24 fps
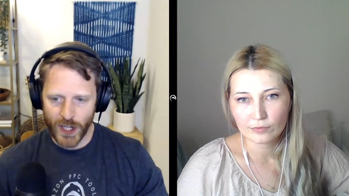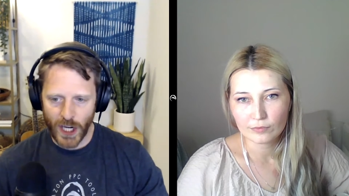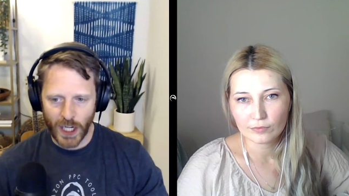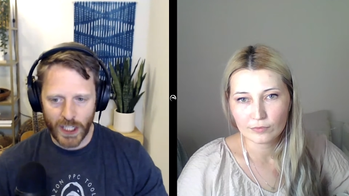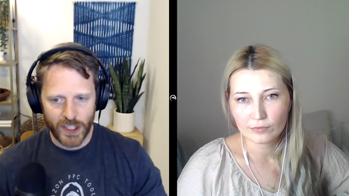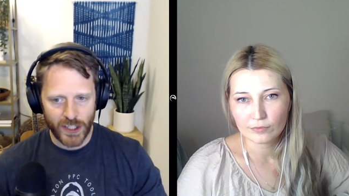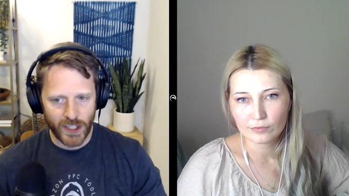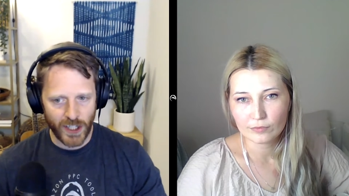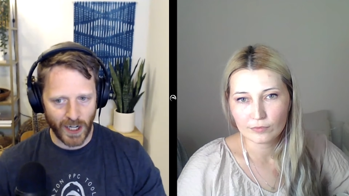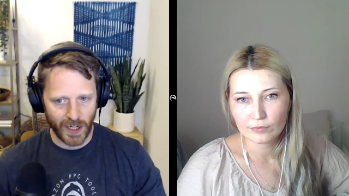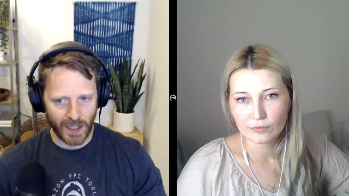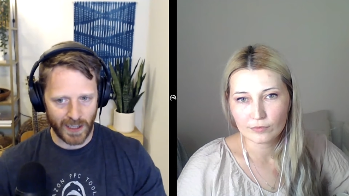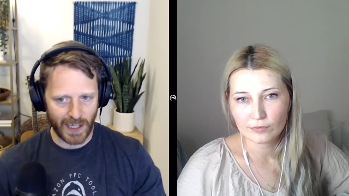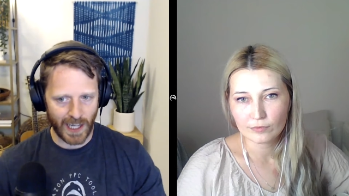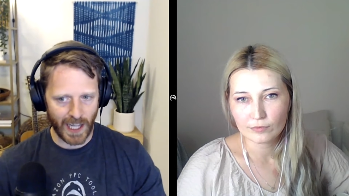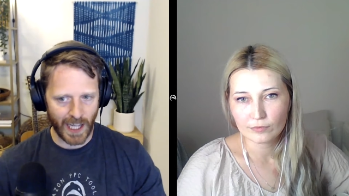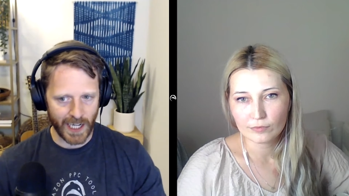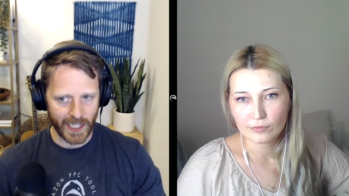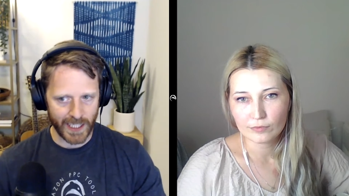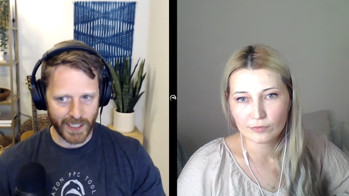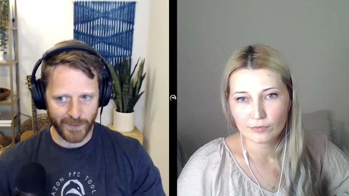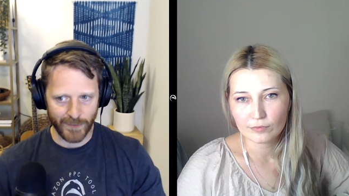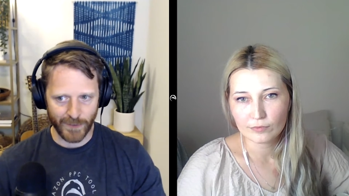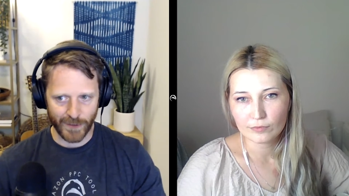Speaker 1: touched on a
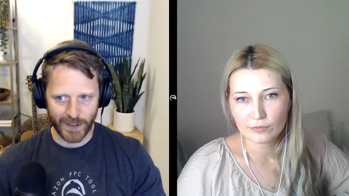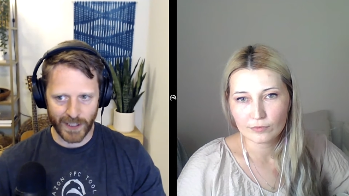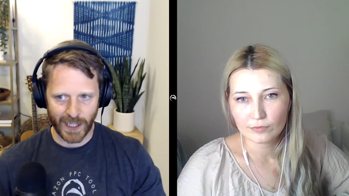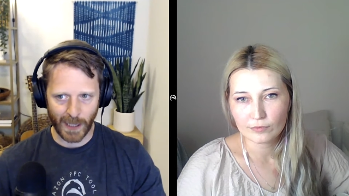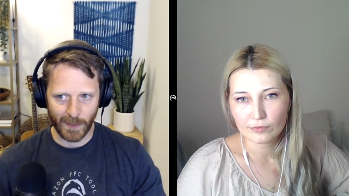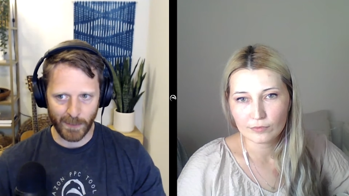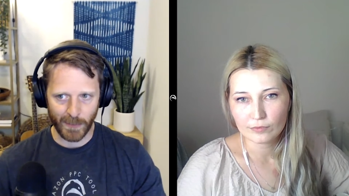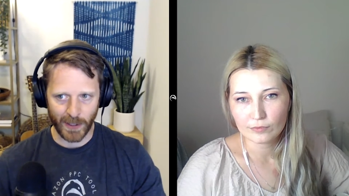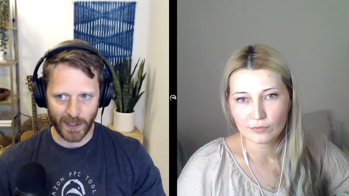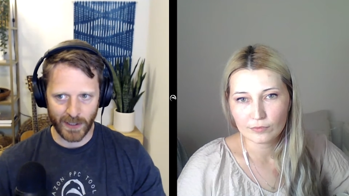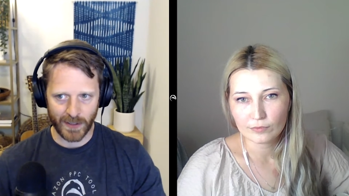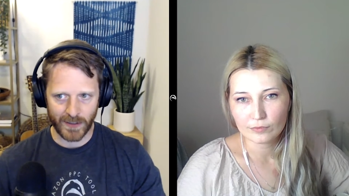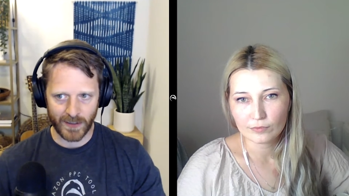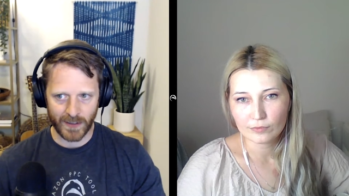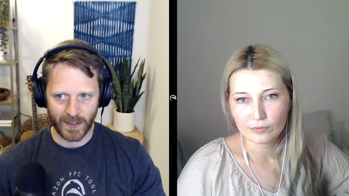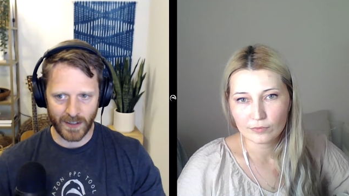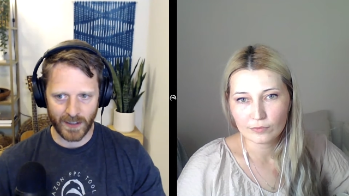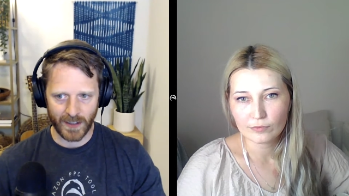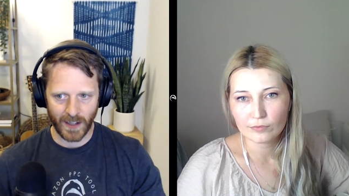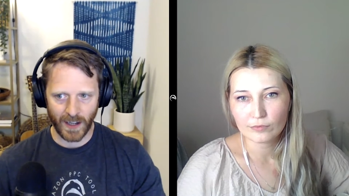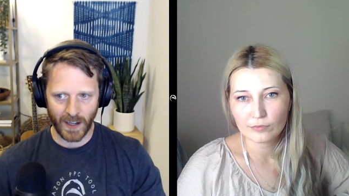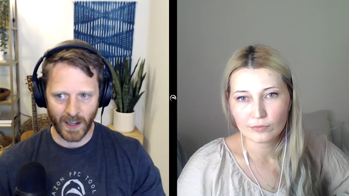lot of different topics.